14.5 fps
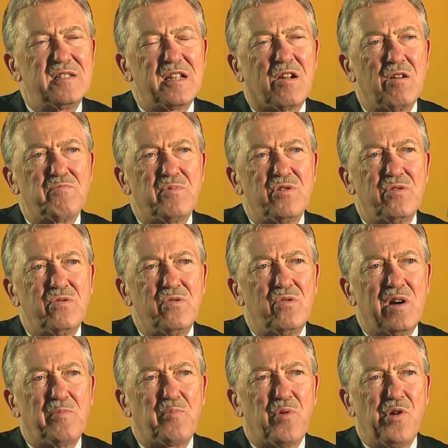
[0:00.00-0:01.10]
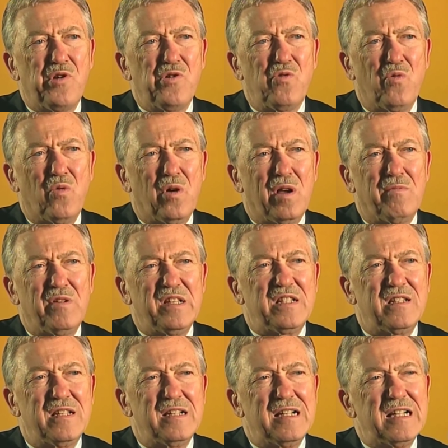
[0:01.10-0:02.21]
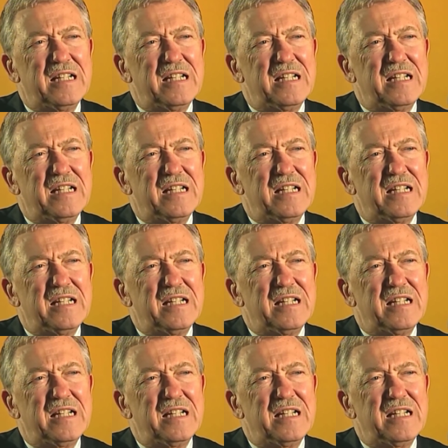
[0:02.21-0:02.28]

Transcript: to come to uh, Purdue. I mean, it